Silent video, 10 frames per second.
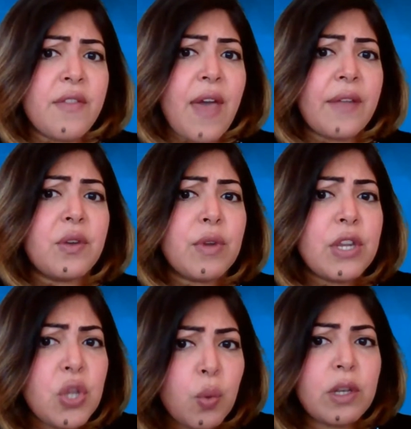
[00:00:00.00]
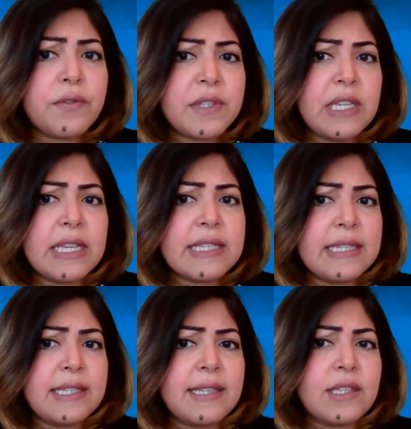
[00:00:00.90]
that the renewal of senior
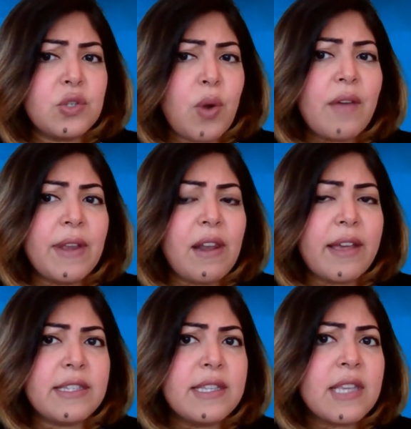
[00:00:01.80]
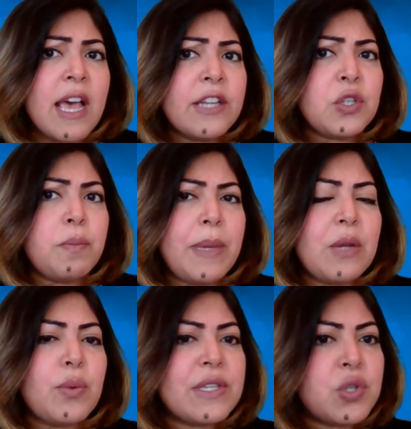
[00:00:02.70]
citizens' driving license to be
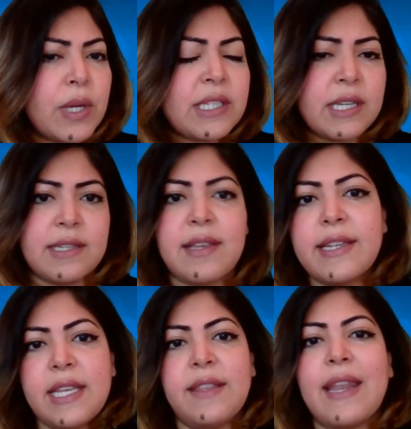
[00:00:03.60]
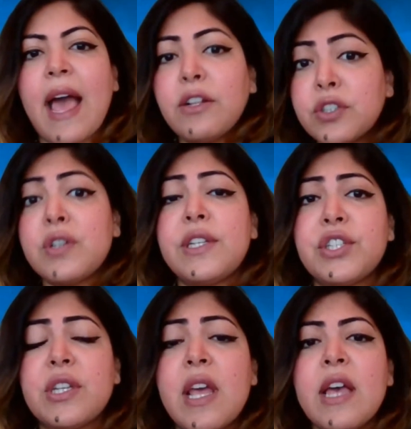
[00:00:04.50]
restricted, citing that health
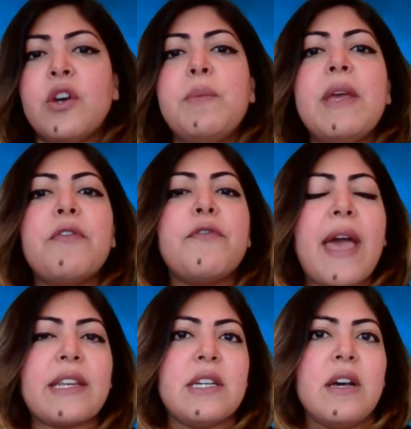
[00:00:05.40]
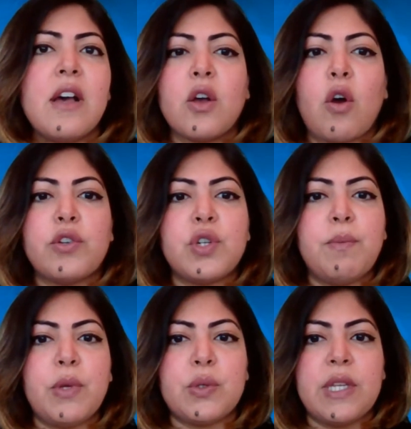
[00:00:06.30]
condition could be a factor
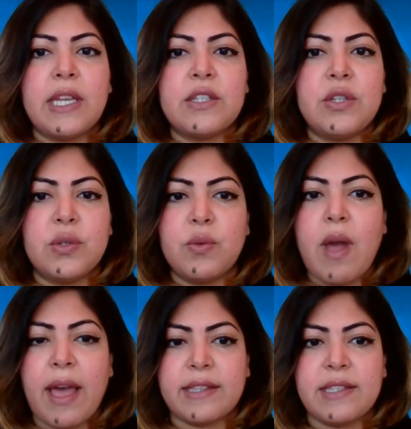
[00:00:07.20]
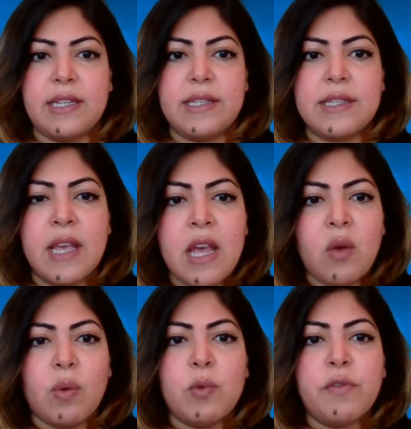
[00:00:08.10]
contributing to accidents.
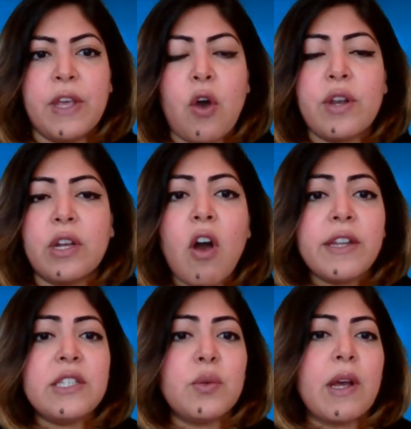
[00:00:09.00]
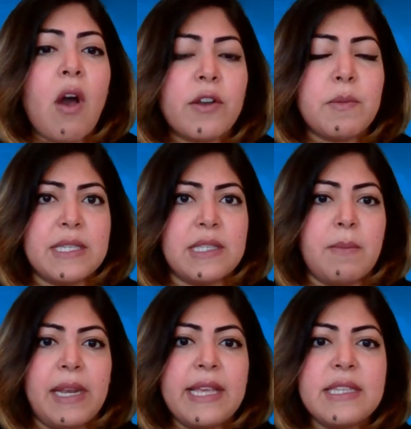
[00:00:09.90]
Well, moving on, according to economists, the
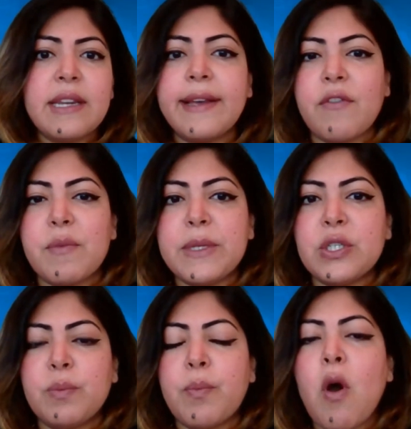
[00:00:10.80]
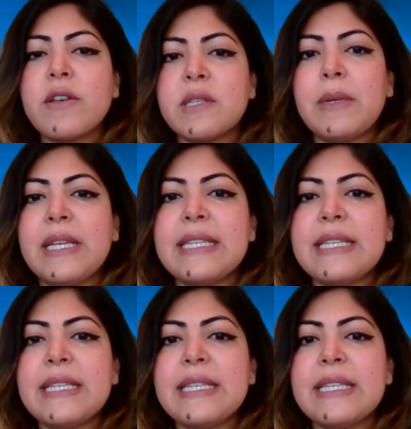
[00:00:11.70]
Malaysian government could possibly